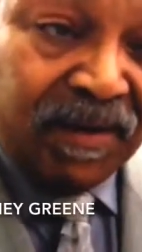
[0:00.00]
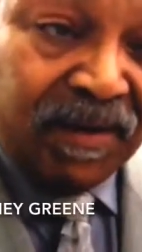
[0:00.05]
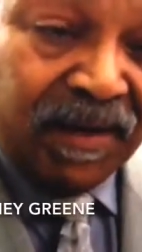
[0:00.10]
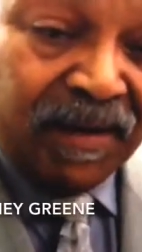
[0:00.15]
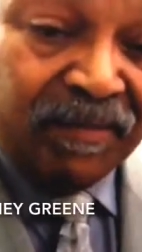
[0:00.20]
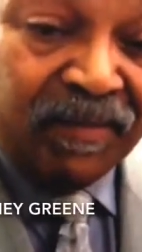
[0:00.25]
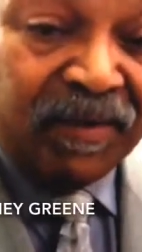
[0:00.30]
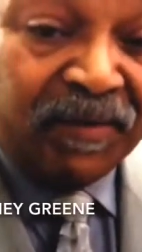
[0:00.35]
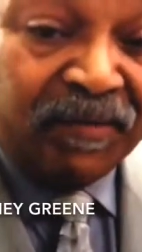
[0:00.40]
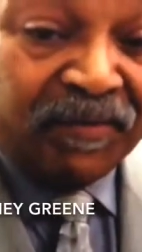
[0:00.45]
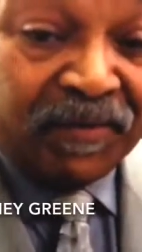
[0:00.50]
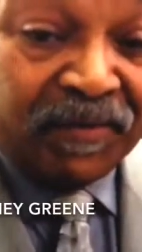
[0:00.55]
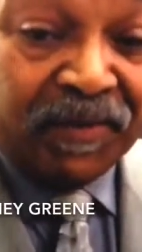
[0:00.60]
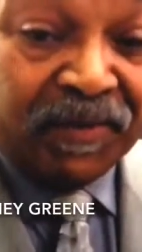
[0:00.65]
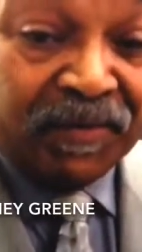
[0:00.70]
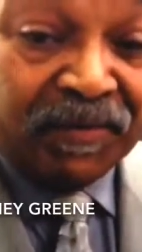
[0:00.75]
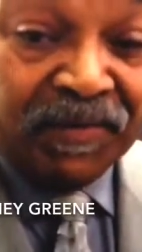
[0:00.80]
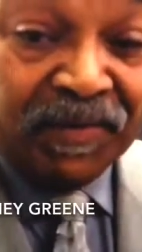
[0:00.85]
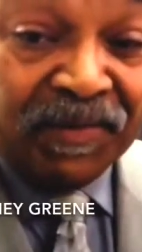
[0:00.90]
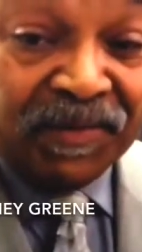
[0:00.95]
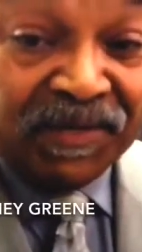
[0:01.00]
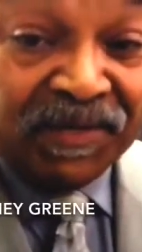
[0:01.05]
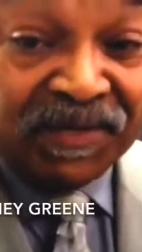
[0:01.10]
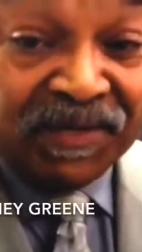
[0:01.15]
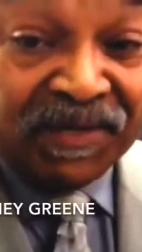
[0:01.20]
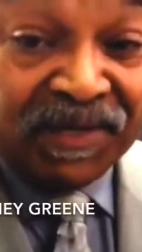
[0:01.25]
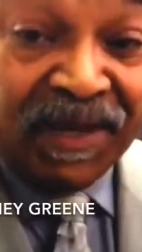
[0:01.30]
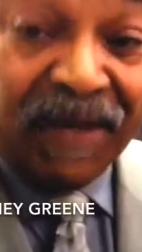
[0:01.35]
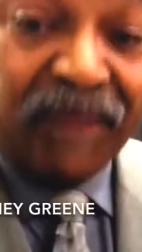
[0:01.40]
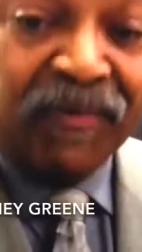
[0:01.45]
I'm looking for
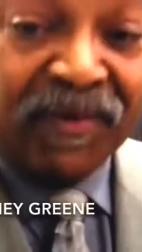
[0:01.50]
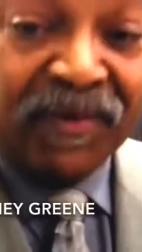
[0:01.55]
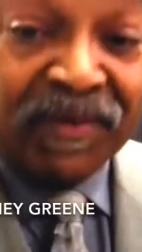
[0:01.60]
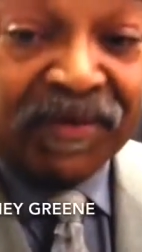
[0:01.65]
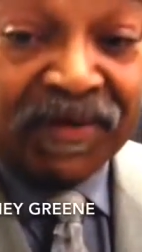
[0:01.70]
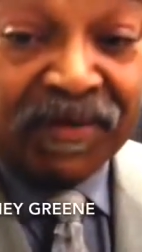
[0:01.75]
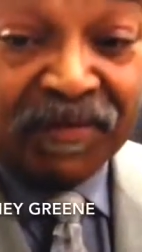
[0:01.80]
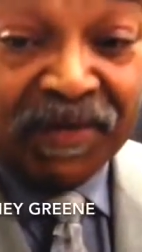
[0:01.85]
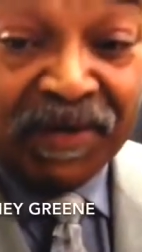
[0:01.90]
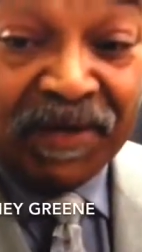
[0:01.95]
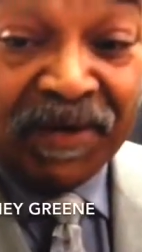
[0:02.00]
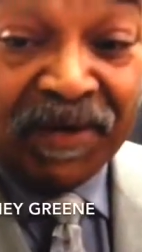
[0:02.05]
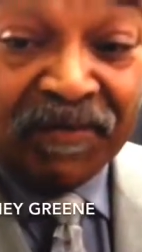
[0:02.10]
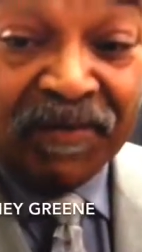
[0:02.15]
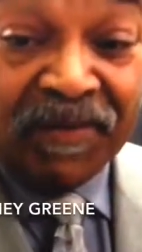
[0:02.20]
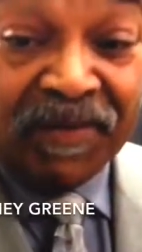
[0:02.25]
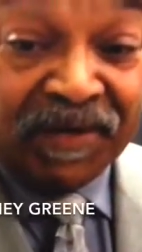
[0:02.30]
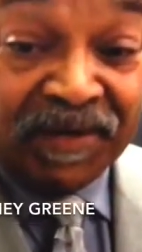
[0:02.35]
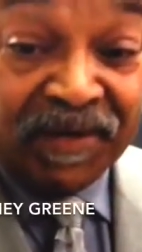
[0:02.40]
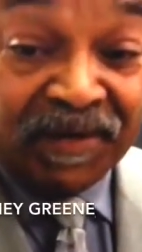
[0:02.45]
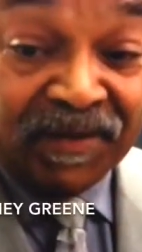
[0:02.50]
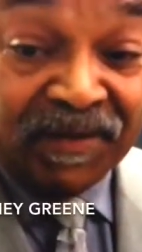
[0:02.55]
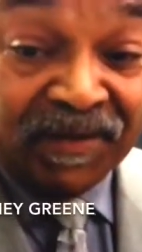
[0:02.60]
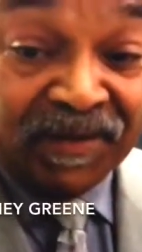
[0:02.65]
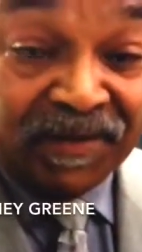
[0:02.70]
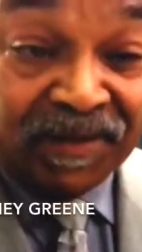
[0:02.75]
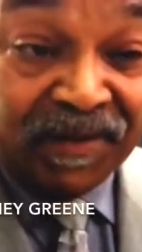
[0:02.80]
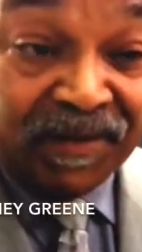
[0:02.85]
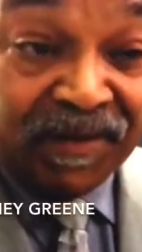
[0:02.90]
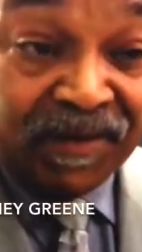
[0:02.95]
just equity among everything.
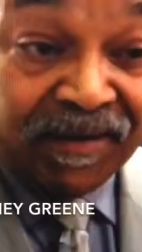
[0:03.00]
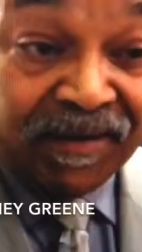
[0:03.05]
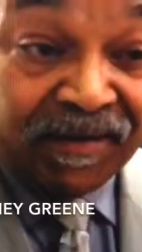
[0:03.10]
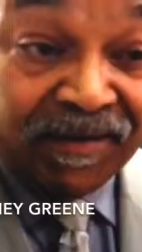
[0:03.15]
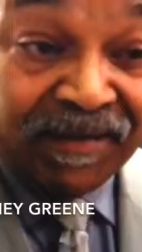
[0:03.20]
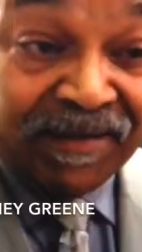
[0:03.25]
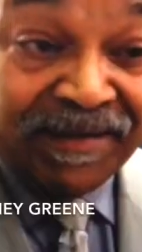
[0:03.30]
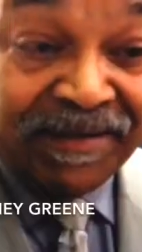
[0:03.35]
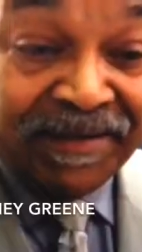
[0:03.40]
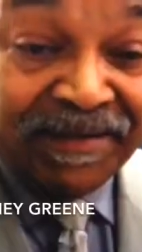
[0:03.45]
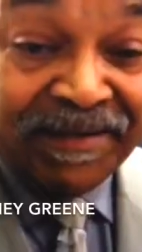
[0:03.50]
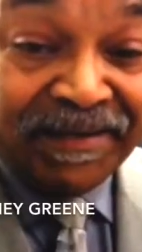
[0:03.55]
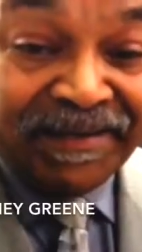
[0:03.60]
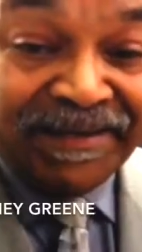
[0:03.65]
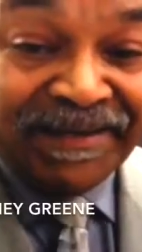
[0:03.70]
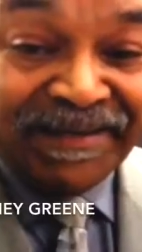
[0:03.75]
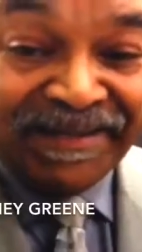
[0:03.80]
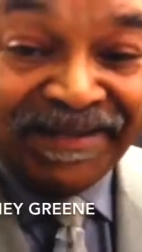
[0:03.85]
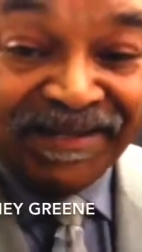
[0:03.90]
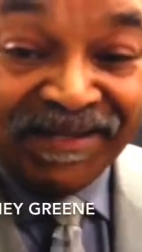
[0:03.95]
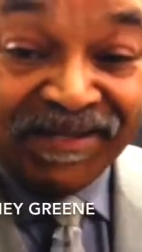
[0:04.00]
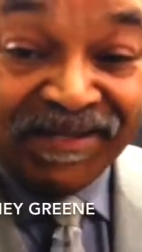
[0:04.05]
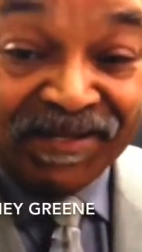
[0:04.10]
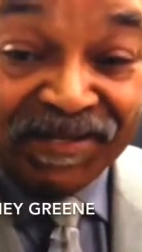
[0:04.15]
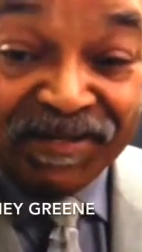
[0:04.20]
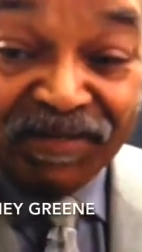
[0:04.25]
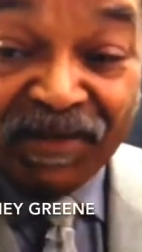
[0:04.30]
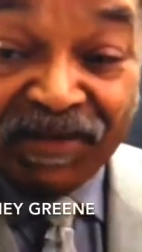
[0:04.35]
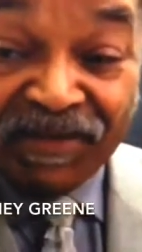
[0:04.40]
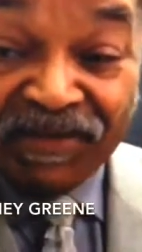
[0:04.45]
And this is
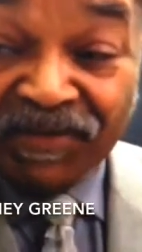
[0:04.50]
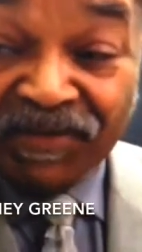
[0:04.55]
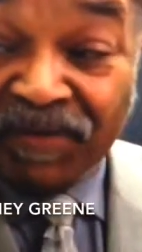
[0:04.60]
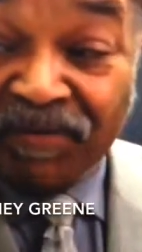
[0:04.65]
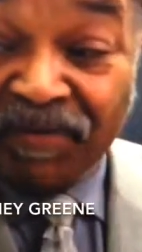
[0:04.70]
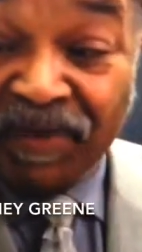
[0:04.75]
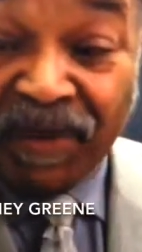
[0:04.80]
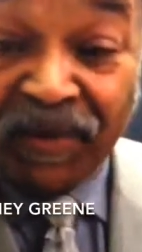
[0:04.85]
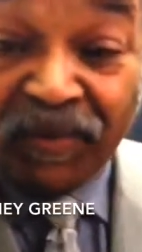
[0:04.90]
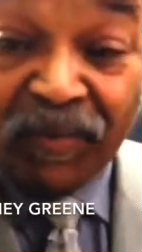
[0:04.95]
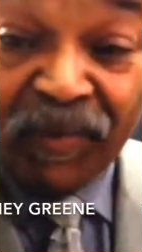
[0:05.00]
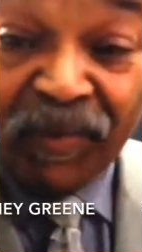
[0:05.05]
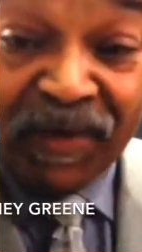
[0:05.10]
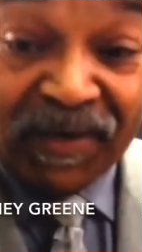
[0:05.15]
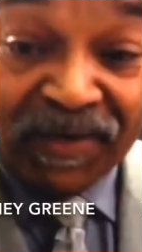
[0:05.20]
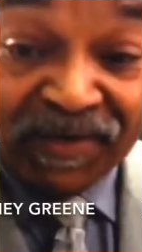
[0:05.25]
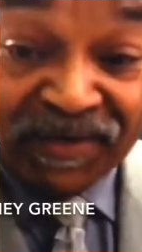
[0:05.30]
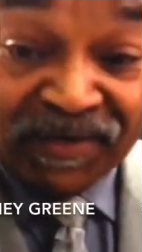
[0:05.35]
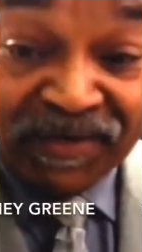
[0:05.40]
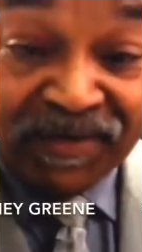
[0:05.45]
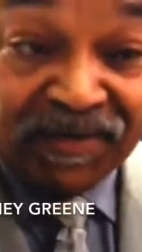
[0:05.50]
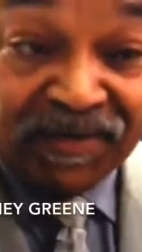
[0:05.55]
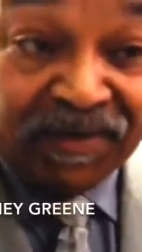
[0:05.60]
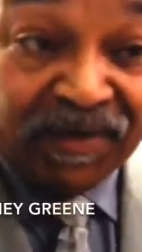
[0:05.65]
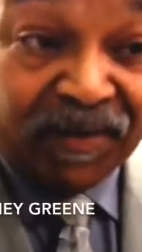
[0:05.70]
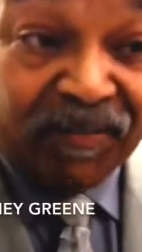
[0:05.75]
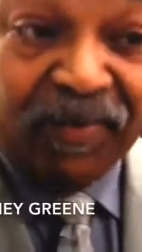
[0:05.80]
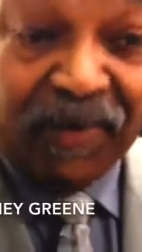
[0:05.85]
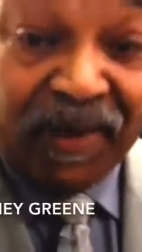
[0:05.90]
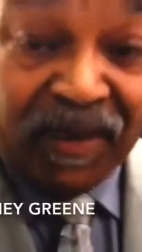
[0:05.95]
just to make sure everybody runs
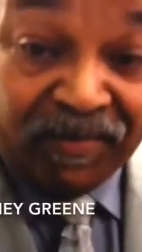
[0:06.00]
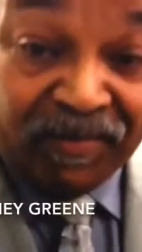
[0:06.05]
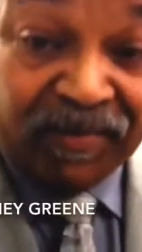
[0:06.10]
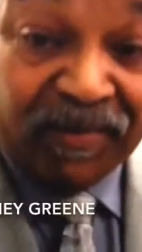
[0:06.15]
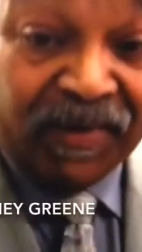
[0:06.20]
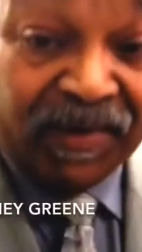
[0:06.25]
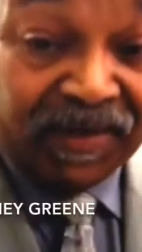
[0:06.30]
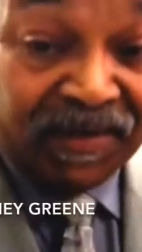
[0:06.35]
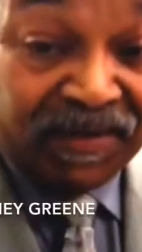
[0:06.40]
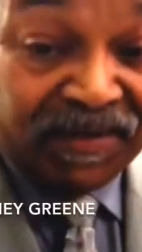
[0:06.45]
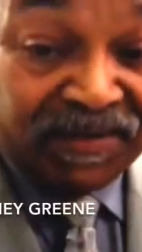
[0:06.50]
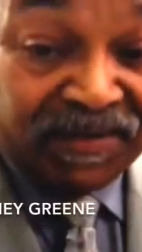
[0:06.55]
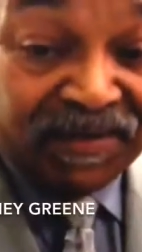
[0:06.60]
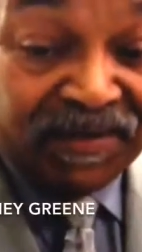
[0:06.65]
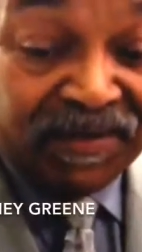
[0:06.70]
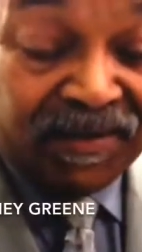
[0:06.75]
a proper race.